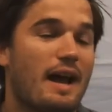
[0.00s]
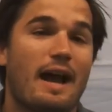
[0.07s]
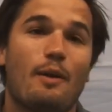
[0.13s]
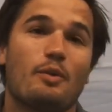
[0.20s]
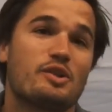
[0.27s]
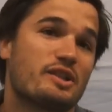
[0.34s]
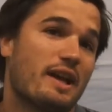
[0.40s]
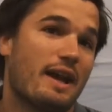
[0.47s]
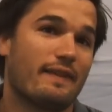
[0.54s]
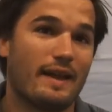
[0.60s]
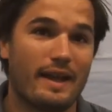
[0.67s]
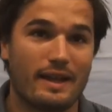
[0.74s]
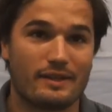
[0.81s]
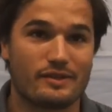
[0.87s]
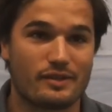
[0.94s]
I wish I had
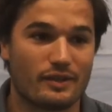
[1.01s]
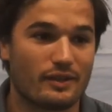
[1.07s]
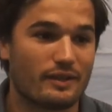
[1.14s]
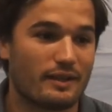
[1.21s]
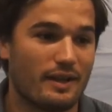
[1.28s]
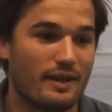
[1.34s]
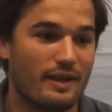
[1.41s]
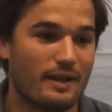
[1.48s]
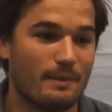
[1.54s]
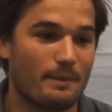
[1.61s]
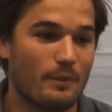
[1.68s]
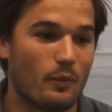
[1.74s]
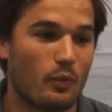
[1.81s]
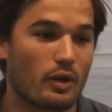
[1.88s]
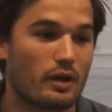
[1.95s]
that answer.
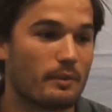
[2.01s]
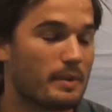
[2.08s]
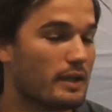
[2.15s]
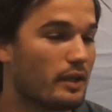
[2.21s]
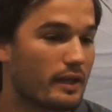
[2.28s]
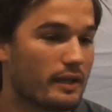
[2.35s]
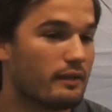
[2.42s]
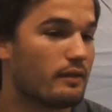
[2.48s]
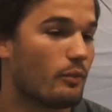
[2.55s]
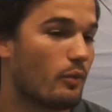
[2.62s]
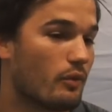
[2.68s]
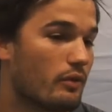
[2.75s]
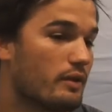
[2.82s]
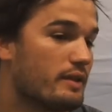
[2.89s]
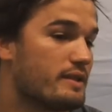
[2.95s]
Um, we're going to be looking
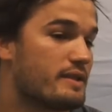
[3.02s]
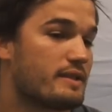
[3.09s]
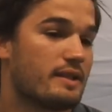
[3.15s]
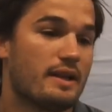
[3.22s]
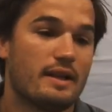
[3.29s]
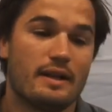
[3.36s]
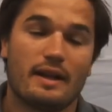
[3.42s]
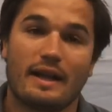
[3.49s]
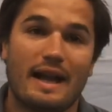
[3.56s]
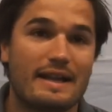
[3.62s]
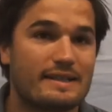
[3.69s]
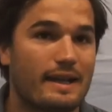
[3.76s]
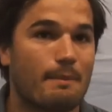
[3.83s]
towards guys